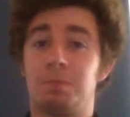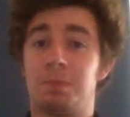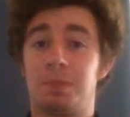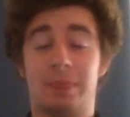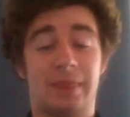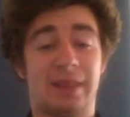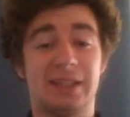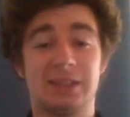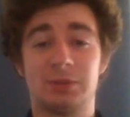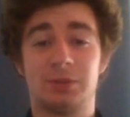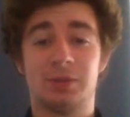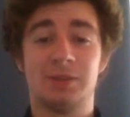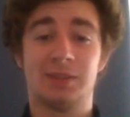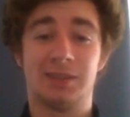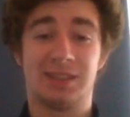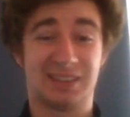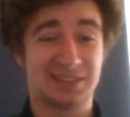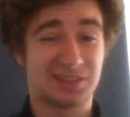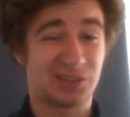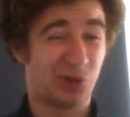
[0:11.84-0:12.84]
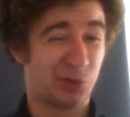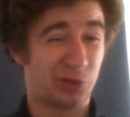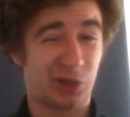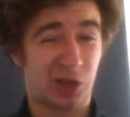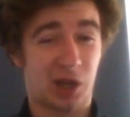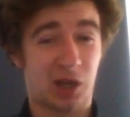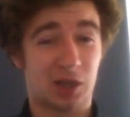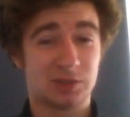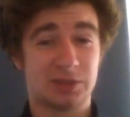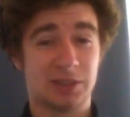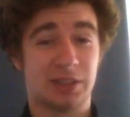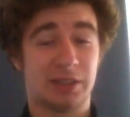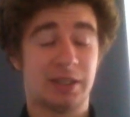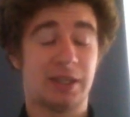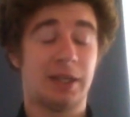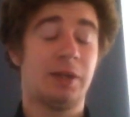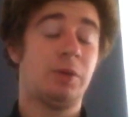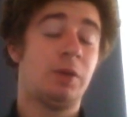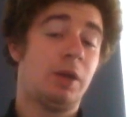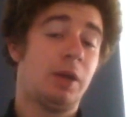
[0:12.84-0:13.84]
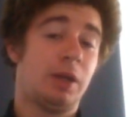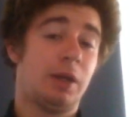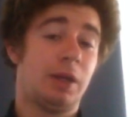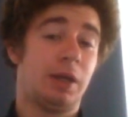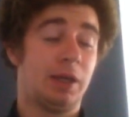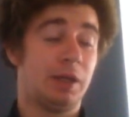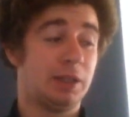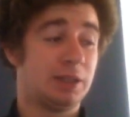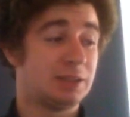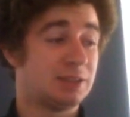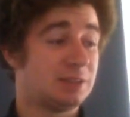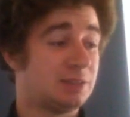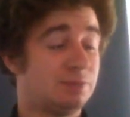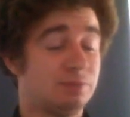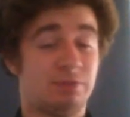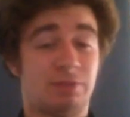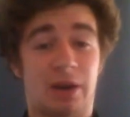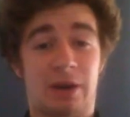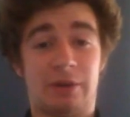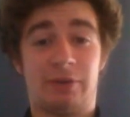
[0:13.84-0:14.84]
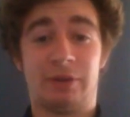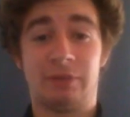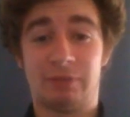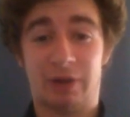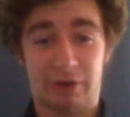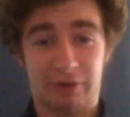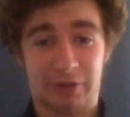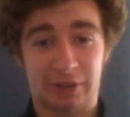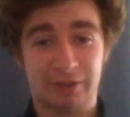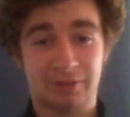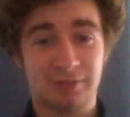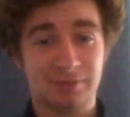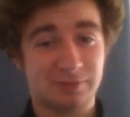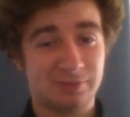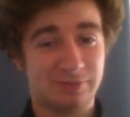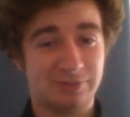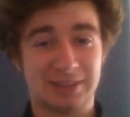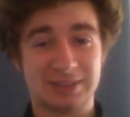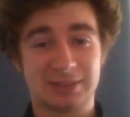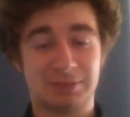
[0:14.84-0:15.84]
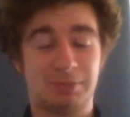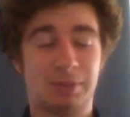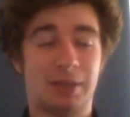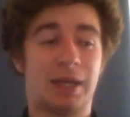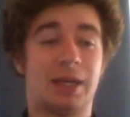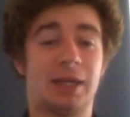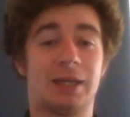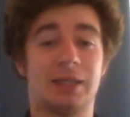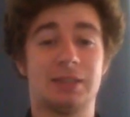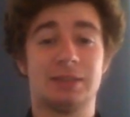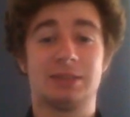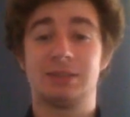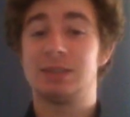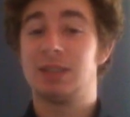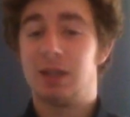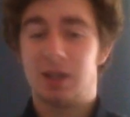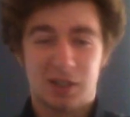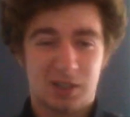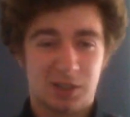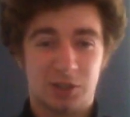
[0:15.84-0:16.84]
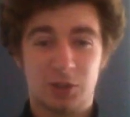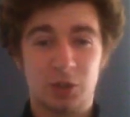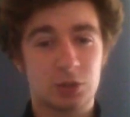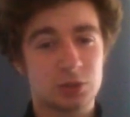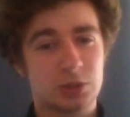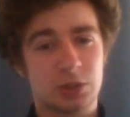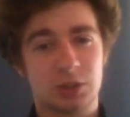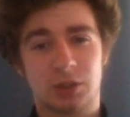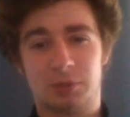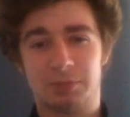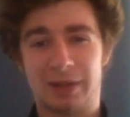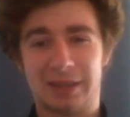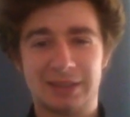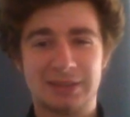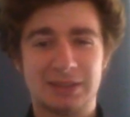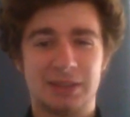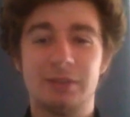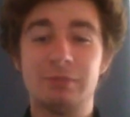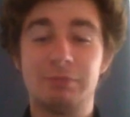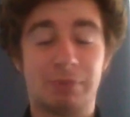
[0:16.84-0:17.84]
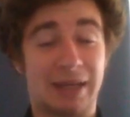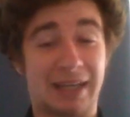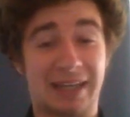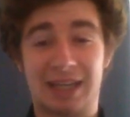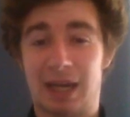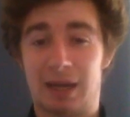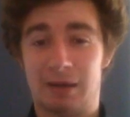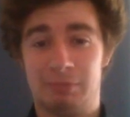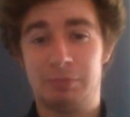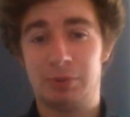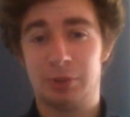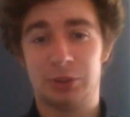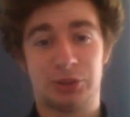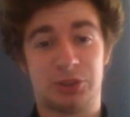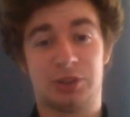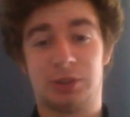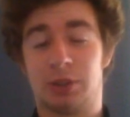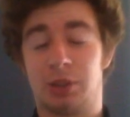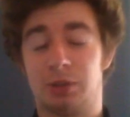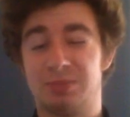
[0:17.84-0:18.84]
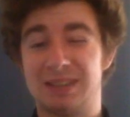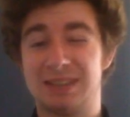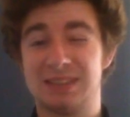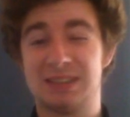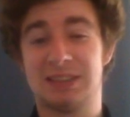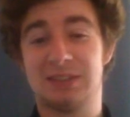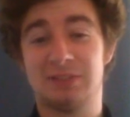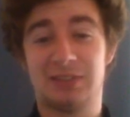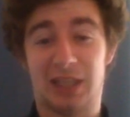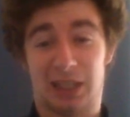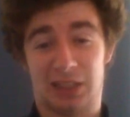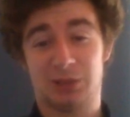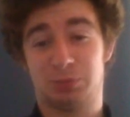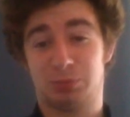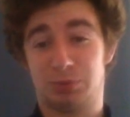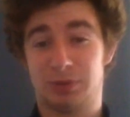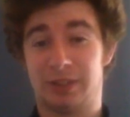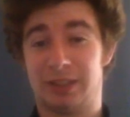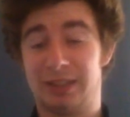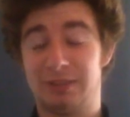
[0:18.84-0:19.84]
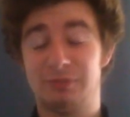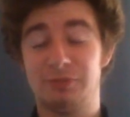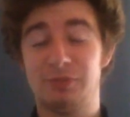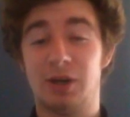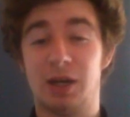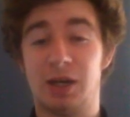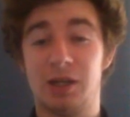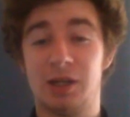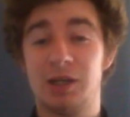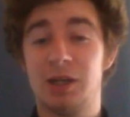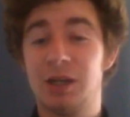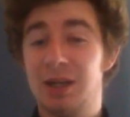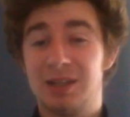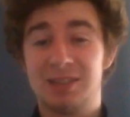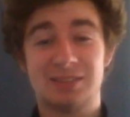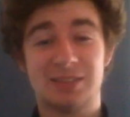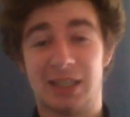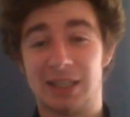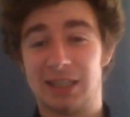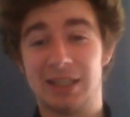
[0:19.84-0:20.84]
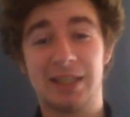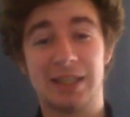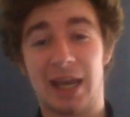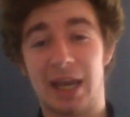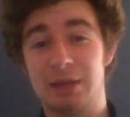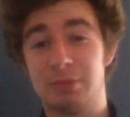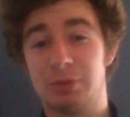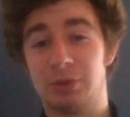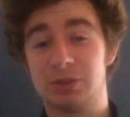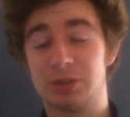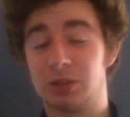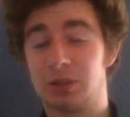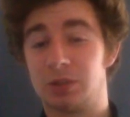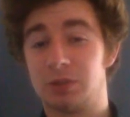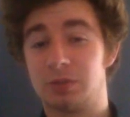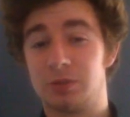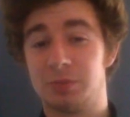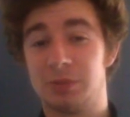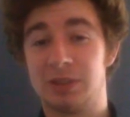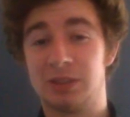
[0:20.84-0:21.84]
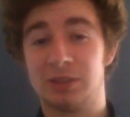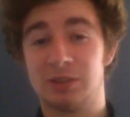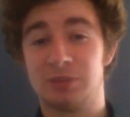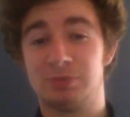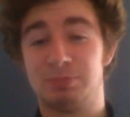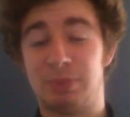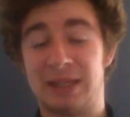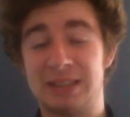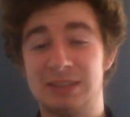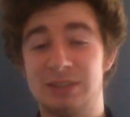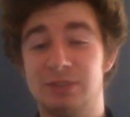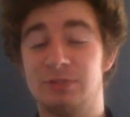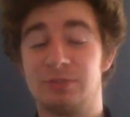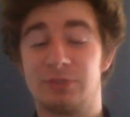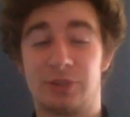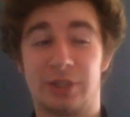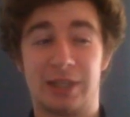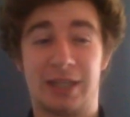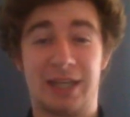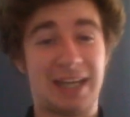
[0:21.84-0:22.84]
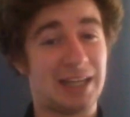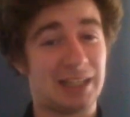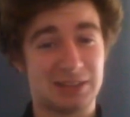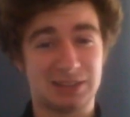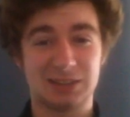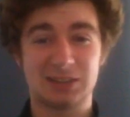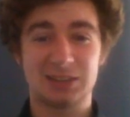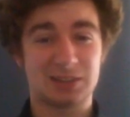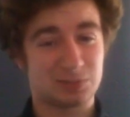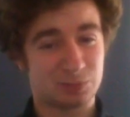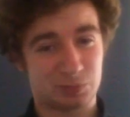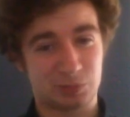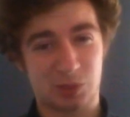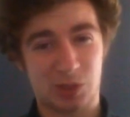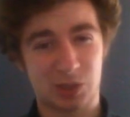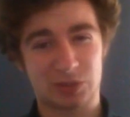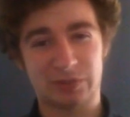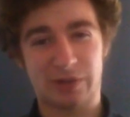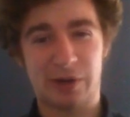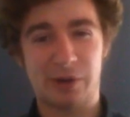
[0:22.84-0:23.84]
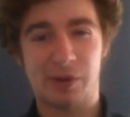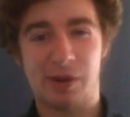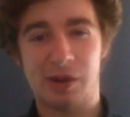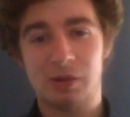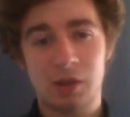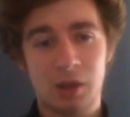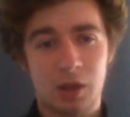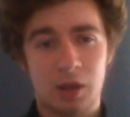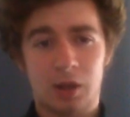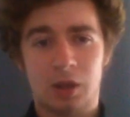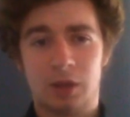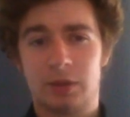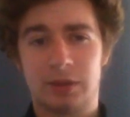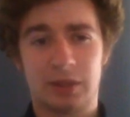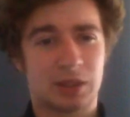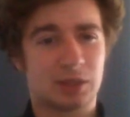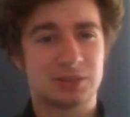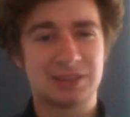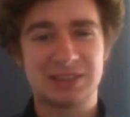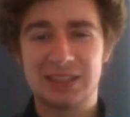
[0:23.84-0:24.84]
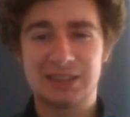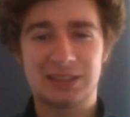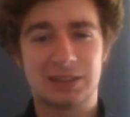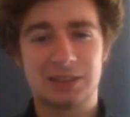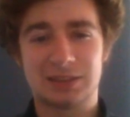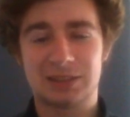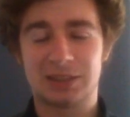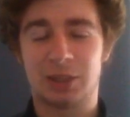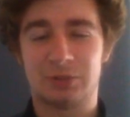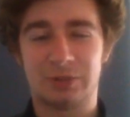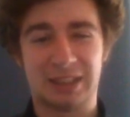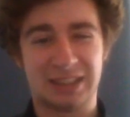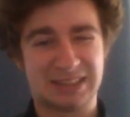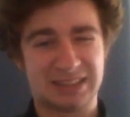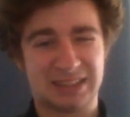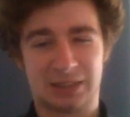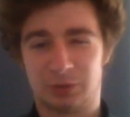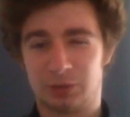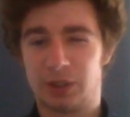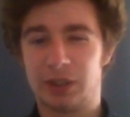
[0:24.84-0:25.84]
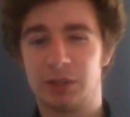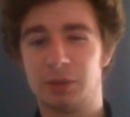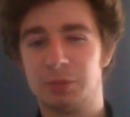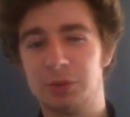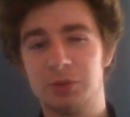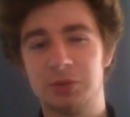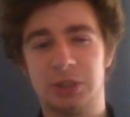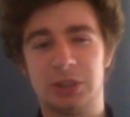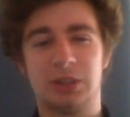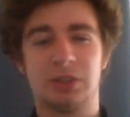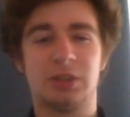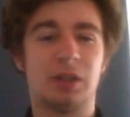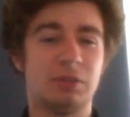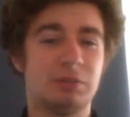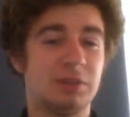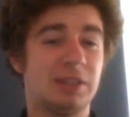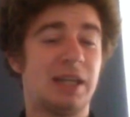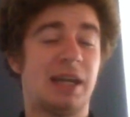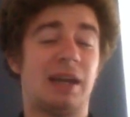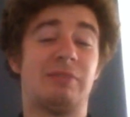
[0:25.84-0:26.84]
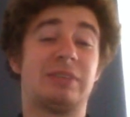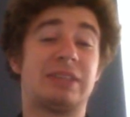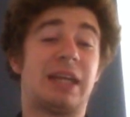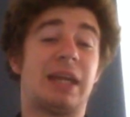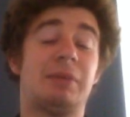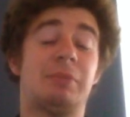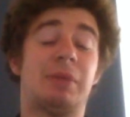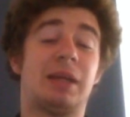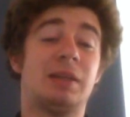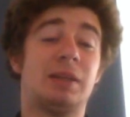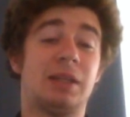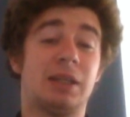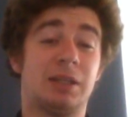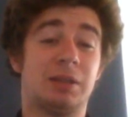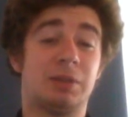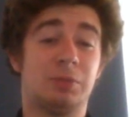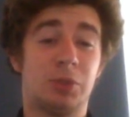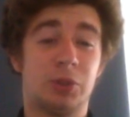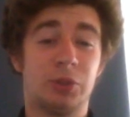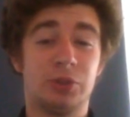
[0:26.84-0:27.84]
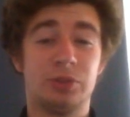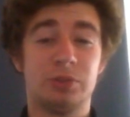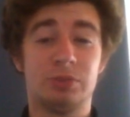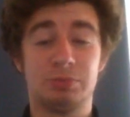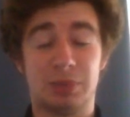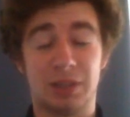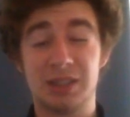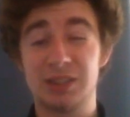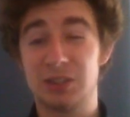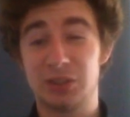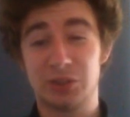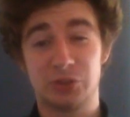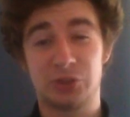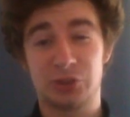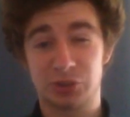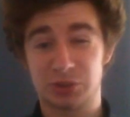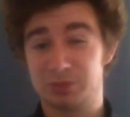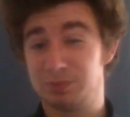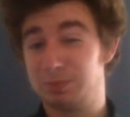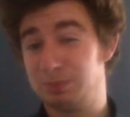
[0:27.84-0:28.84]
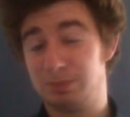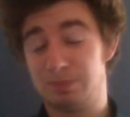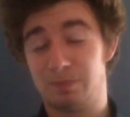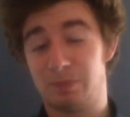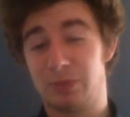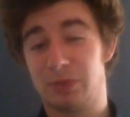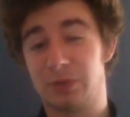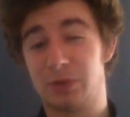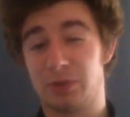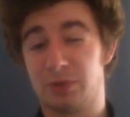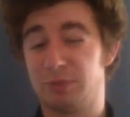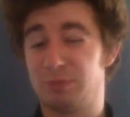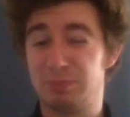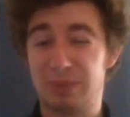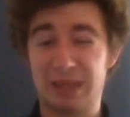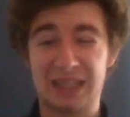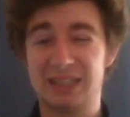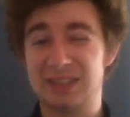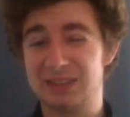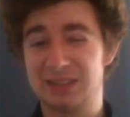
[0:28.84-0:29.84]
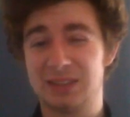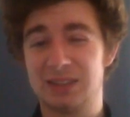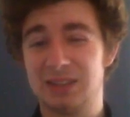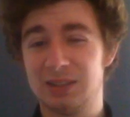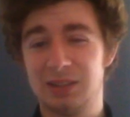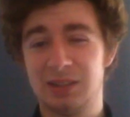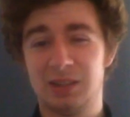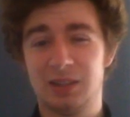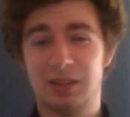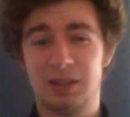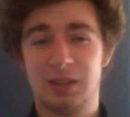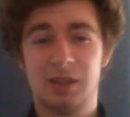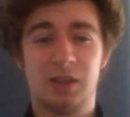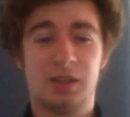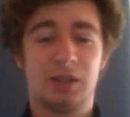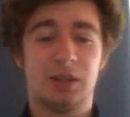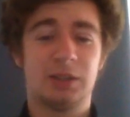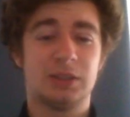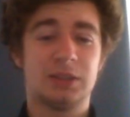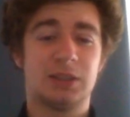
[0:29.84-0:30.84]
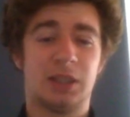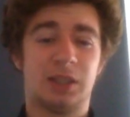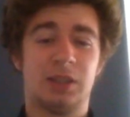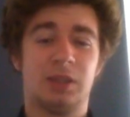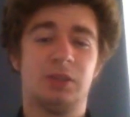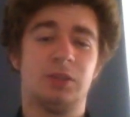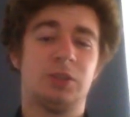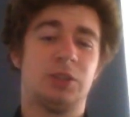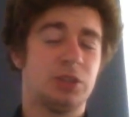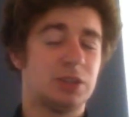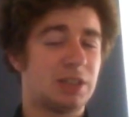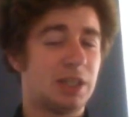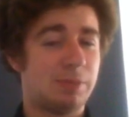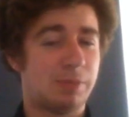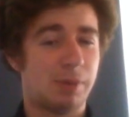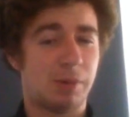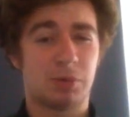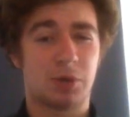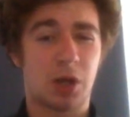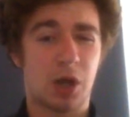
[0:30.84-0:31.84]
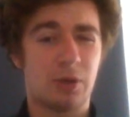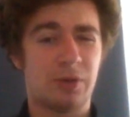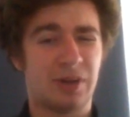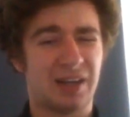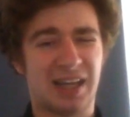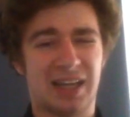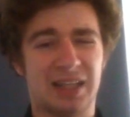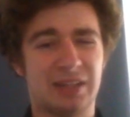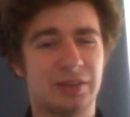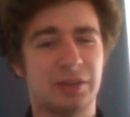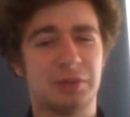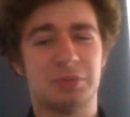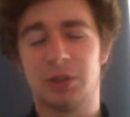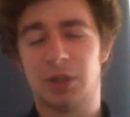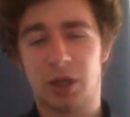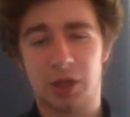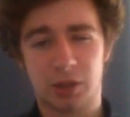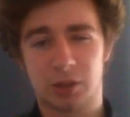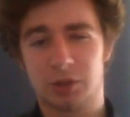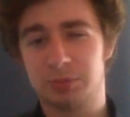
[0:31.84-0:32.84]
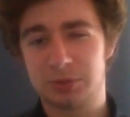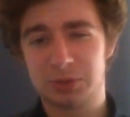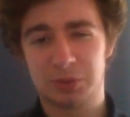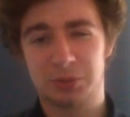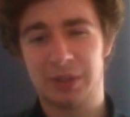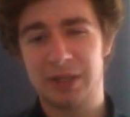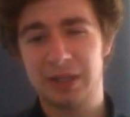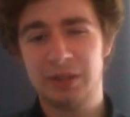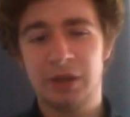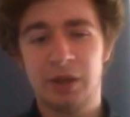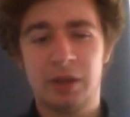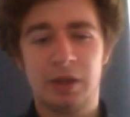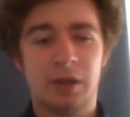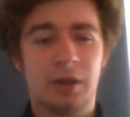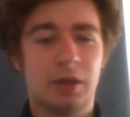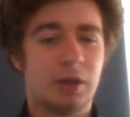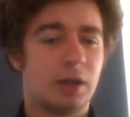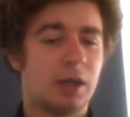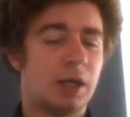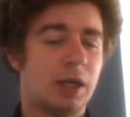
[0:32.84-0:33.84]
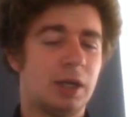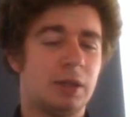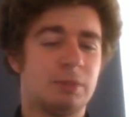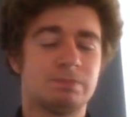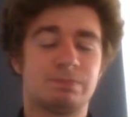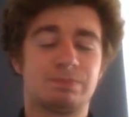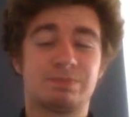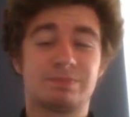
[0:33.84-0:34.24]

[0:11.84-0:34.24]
This one, it's got all the cards in now. It's very, very fun to play. It's not so competitive, but it can push the competitive decks pretty far. Take a game or so off the minute, best of 3. It's worked very well. The consistency of it is incredible. You don't really have a game-ending move, but you just sort of beat style. You just keep on going at them and hope to win. Not